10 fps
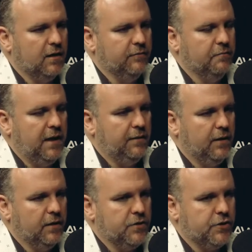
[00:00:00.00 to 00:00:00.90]
of meet
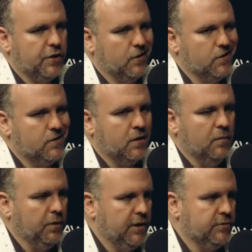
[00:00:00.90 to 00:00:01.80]
the insurance
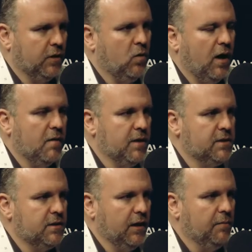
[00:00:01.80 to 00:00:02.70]
company's
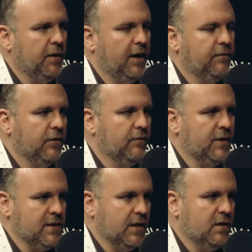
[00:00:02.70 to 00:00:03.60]
requirements to get paid for the
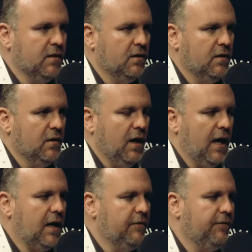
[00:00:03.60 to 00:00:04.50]
visit. Yes.
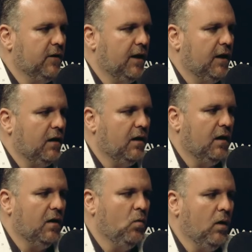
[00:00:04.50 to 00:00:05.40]
And I feel like
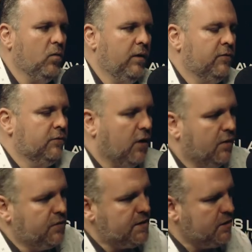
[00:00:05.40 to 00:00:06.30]
what we've
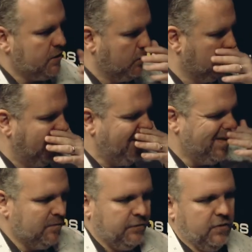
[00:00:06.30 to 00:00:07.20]
evolved into,
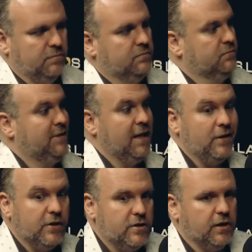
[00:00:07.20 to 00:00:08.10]
even from 10
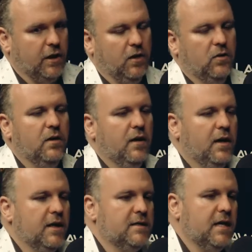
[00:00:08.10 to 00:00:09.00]
years ago,
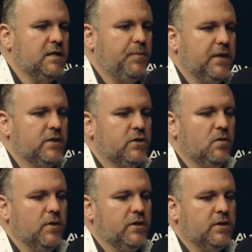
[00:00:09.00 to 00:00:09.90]
is I spend so
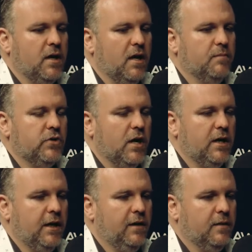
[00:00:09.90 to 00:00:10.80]
much time trying
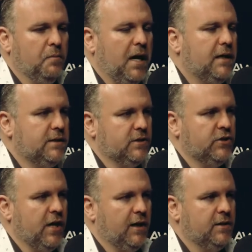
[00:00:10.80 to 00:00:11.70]
to get the boxes
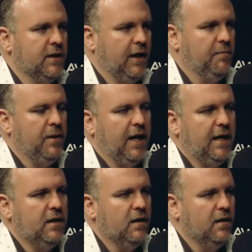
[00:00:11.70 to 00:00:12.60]
checked to get
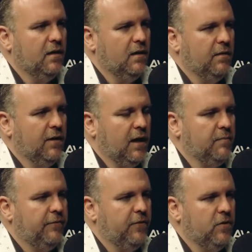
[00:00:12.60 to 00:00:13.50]
paid that
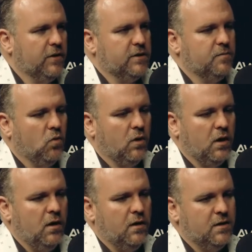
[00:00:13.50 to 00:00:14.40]
I'm focused
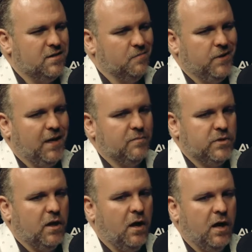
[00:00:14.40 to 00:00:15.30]
more
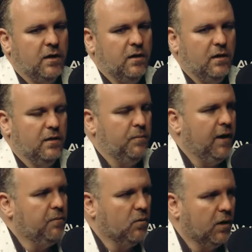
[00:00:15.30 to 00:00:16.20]
sometimes on the
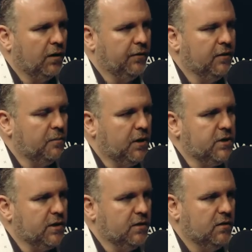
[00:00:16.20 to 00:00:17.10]
paperwork than the
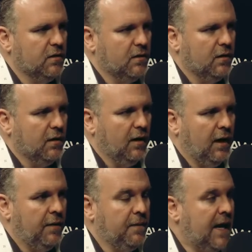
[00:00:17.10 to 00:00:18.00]
person. Mm
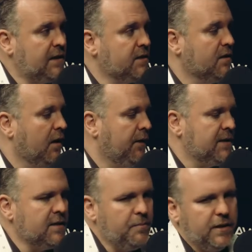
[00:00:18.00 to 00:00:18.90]
-hmm. And that's
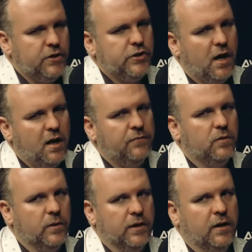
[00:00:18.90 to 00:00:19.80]
that's a big shock
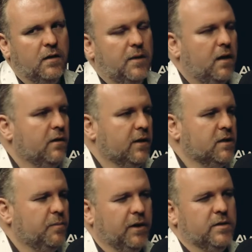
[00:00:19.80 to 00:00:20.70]
for when you come out of
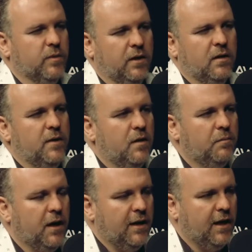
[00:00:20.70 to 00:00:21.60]
this because we come out
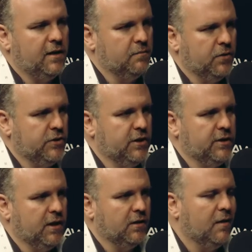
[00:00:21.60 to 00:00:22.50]
bright-eyed and
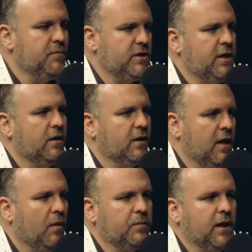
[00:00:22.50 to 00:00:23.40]
bushy-tailed. I'm just here to
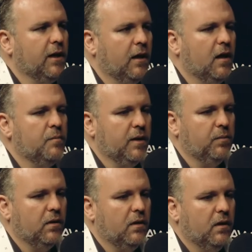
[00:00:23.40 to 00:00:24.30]
help take care of
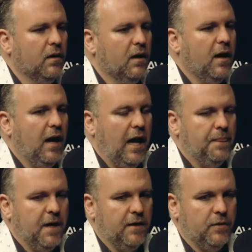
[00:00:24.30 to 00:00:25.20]
people.
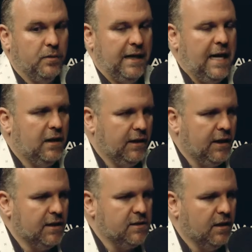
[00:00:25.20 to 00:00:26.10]
And then the reality
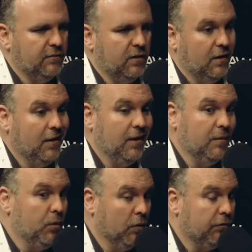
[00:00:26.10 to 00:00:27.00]
hits of,
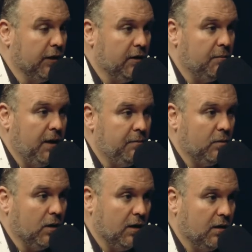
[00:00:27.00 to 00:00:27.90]
don't forget the
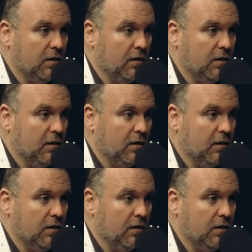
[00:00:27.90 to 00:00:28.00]
paperwork.